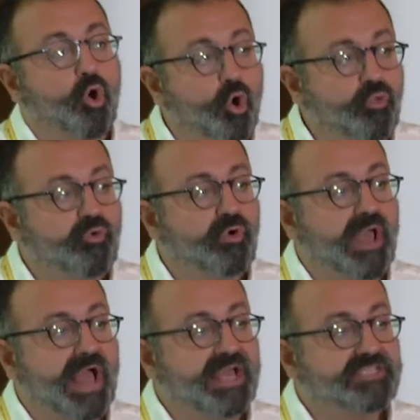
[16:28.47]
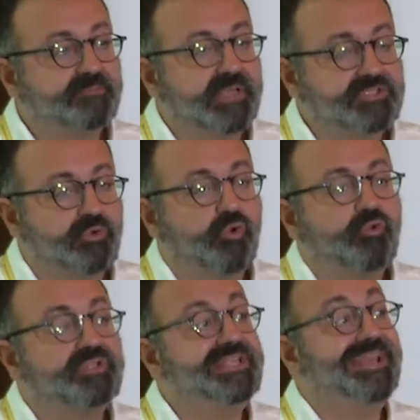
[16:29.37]
other aspects or
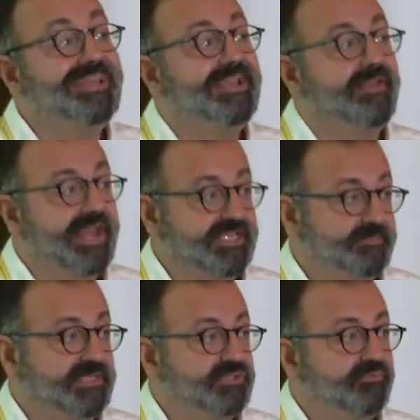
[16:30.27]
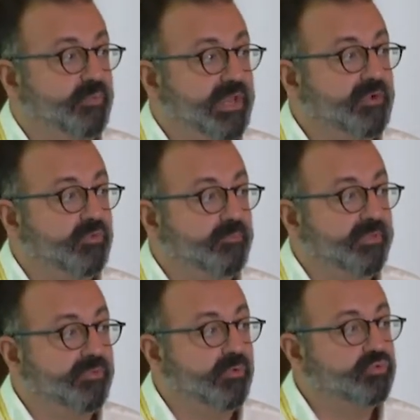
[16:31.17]
other technical aspects of molecular
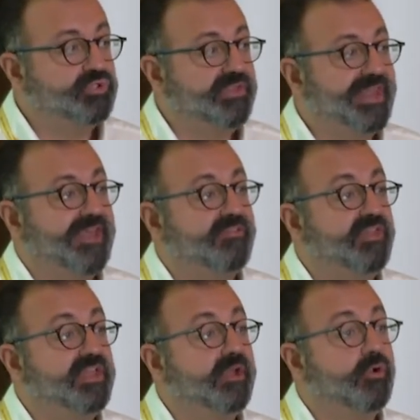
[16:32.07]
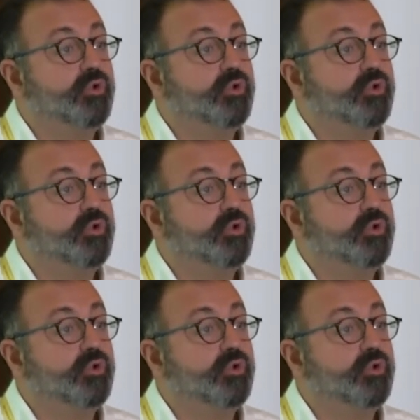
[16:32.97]
pathology that I think are